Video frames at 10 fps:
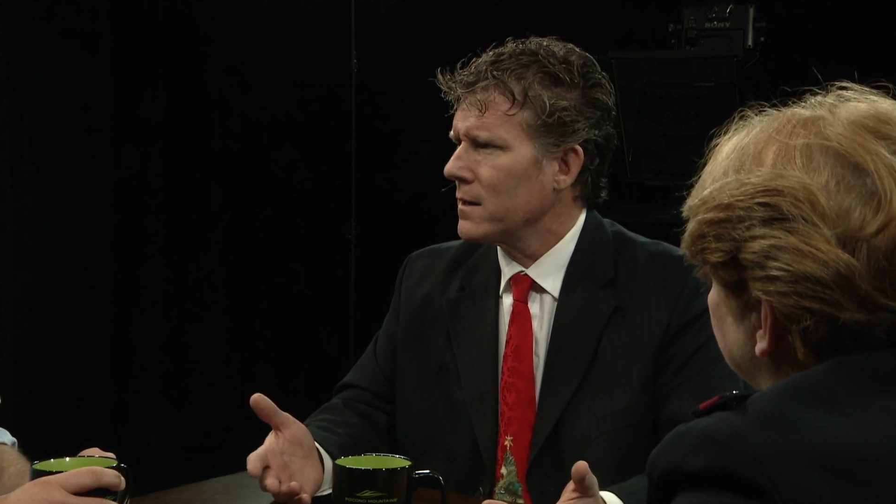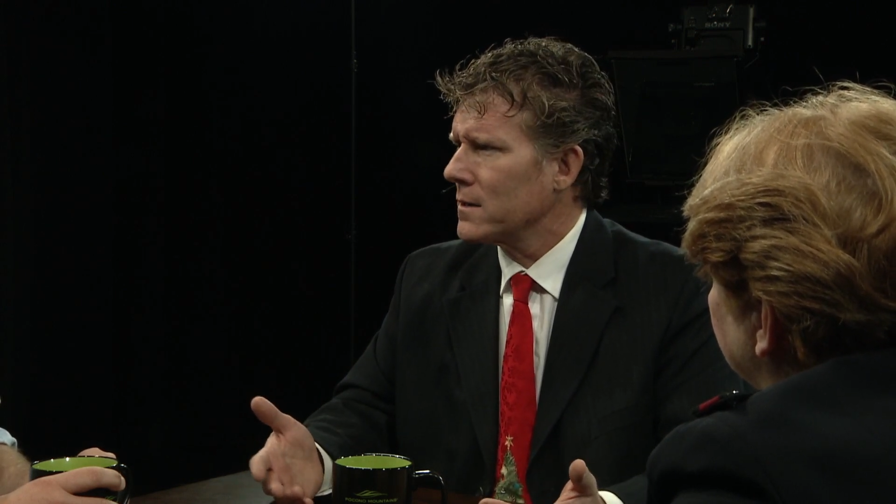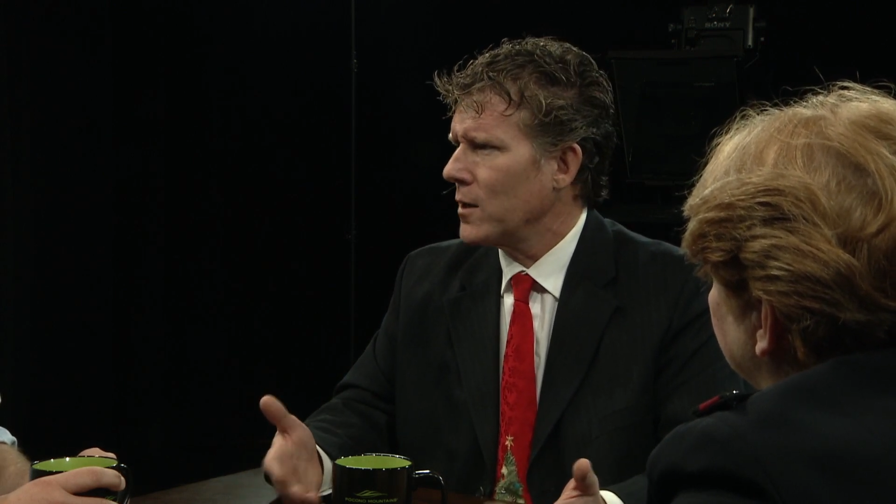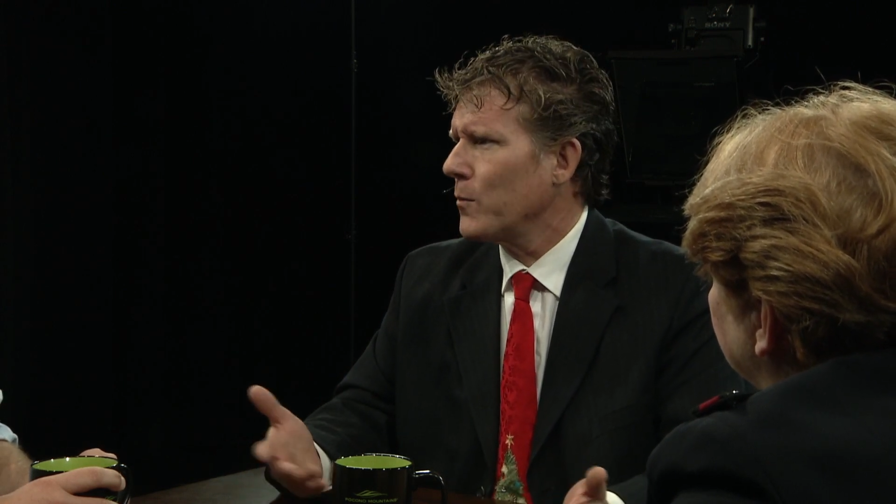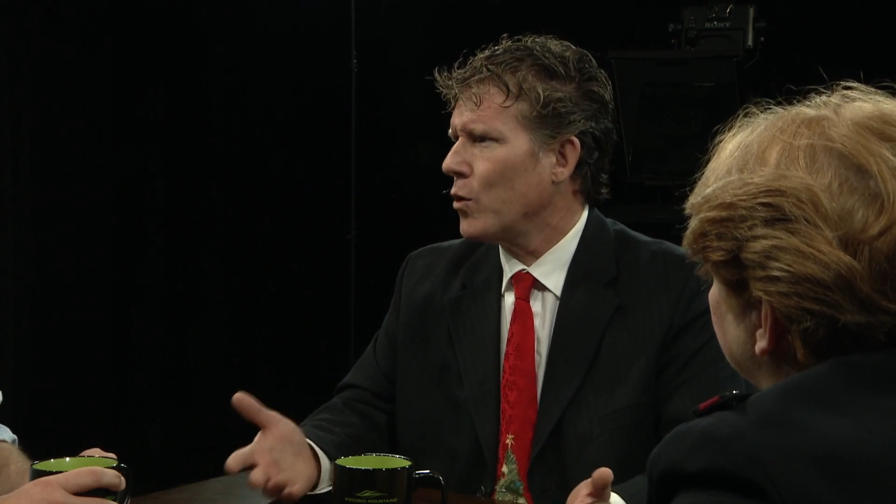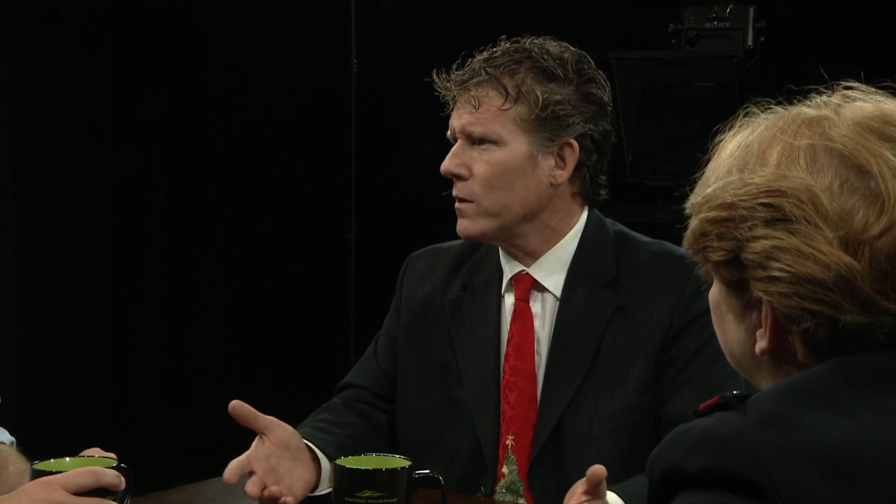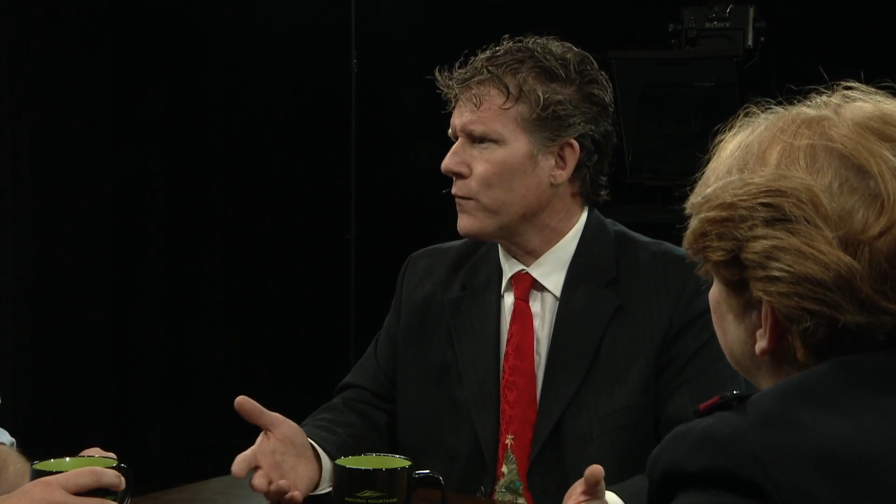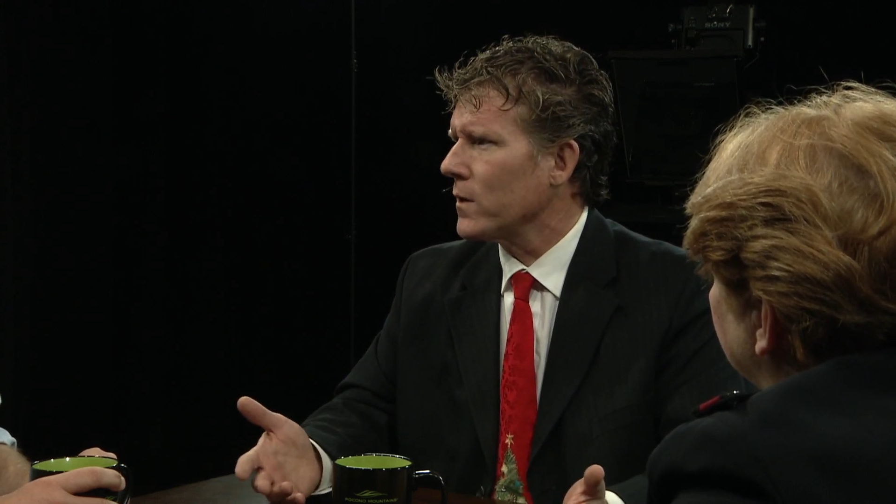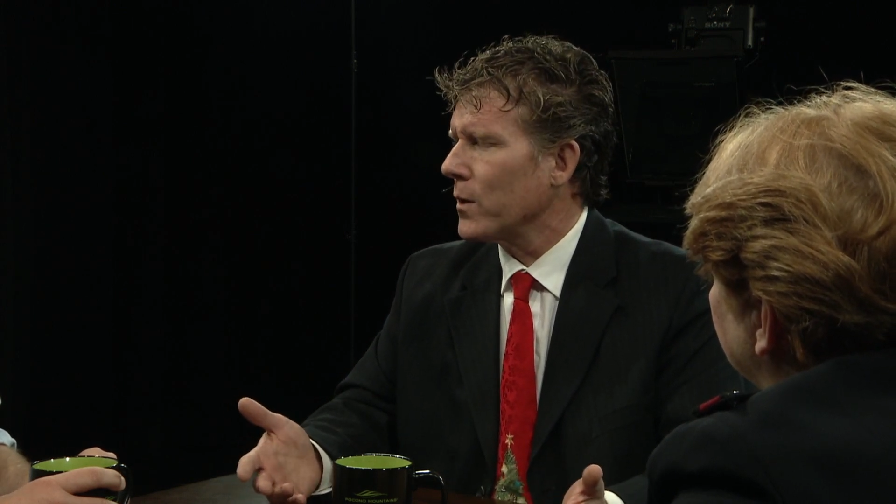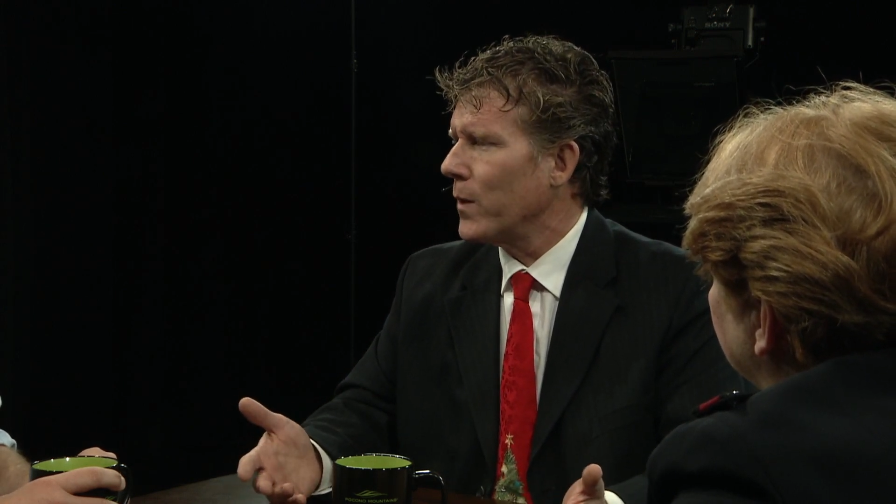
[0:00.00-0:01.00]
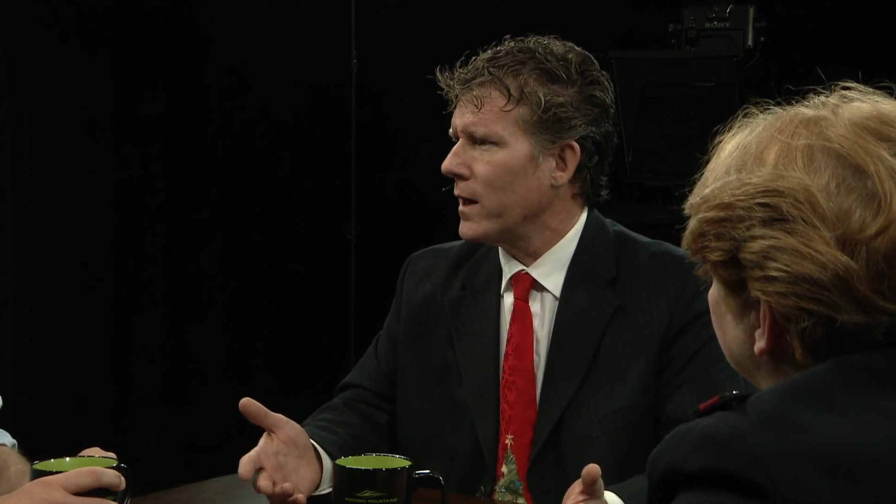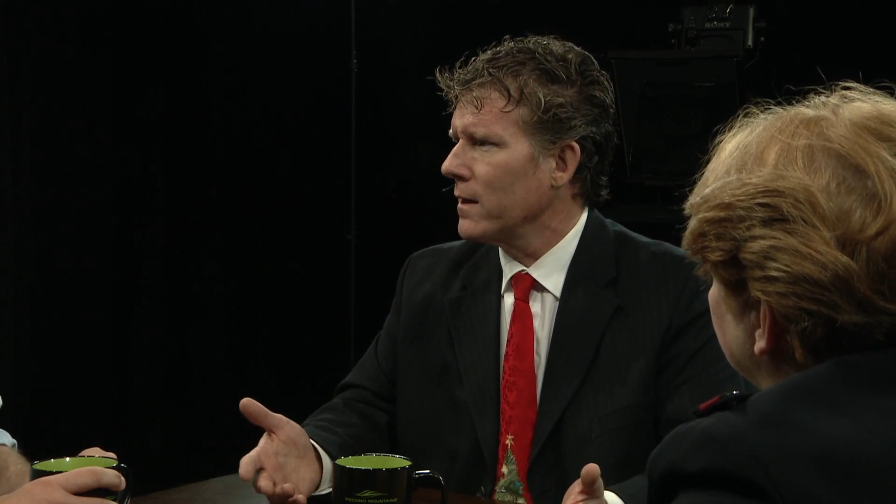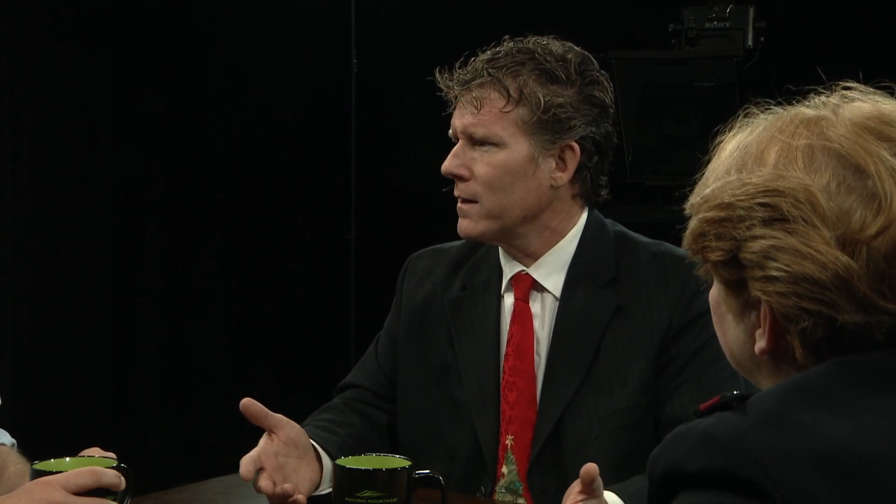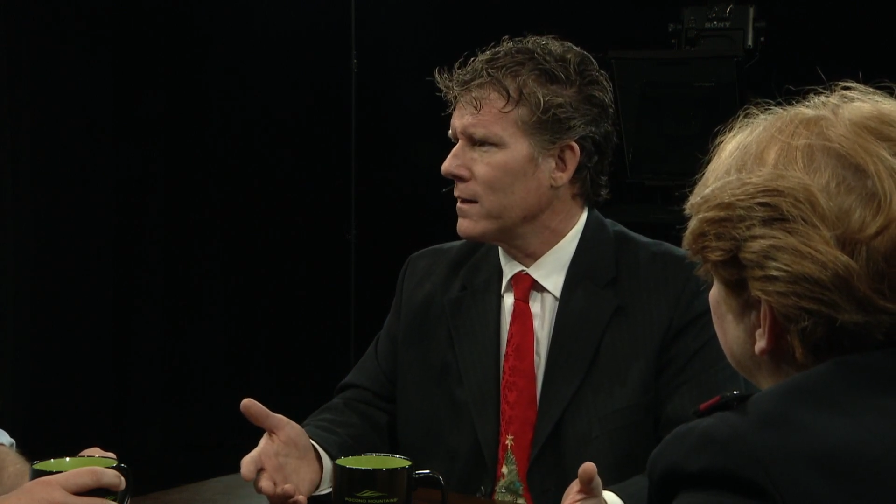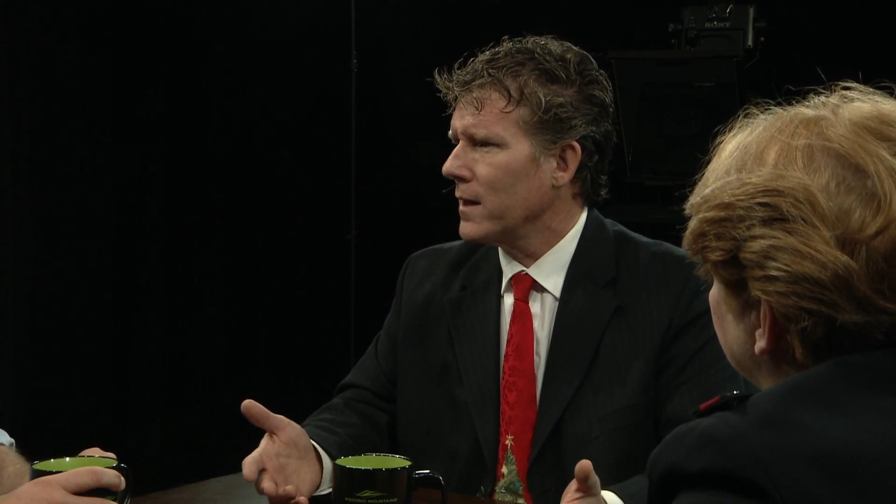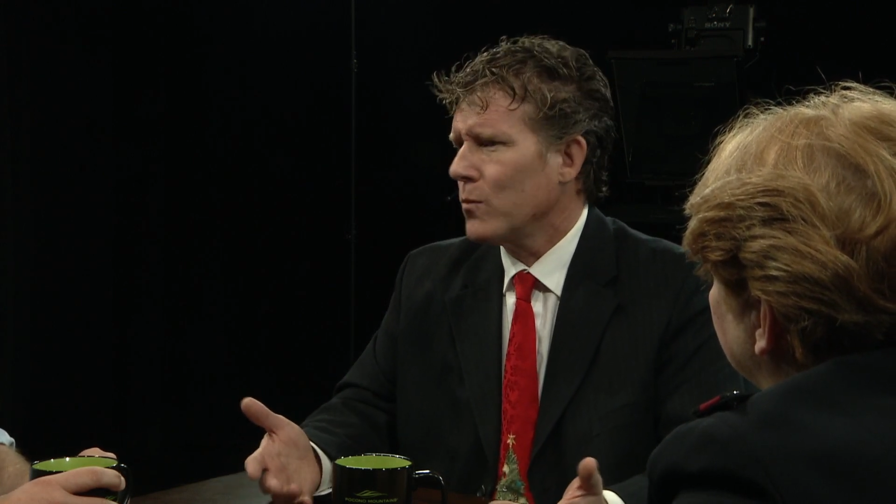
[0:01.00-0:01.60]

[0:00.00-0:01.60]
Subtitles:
so I'm cold for a little while. Like,